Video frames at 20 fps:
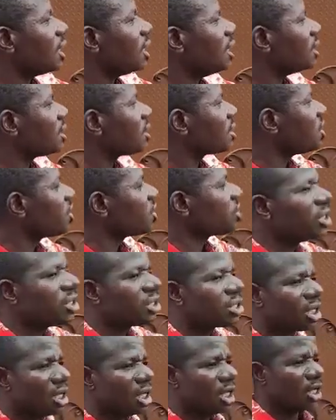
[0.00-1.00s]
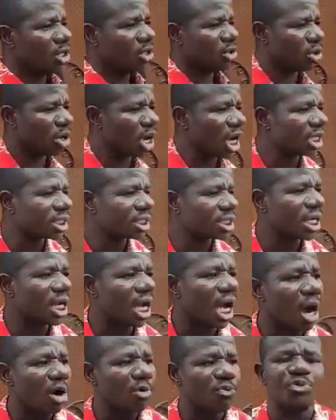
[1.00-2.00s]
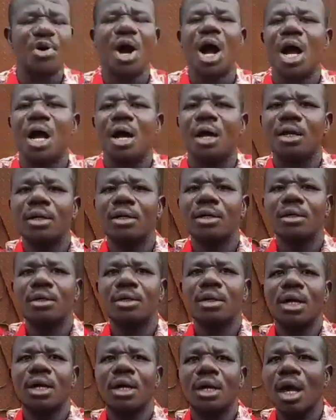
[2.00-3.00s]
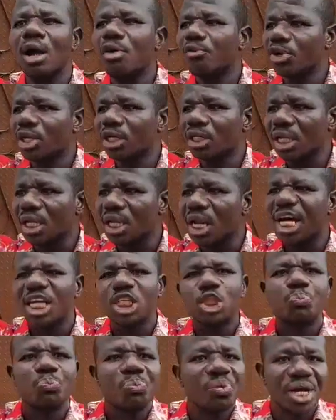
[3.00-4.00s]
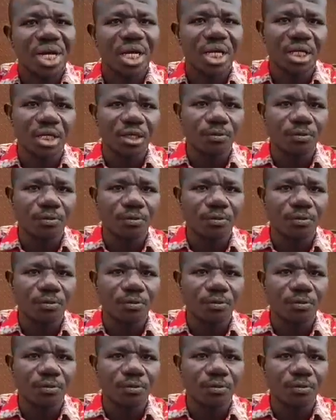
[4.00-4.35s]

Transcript: his teachings, you can see how far everything has spread,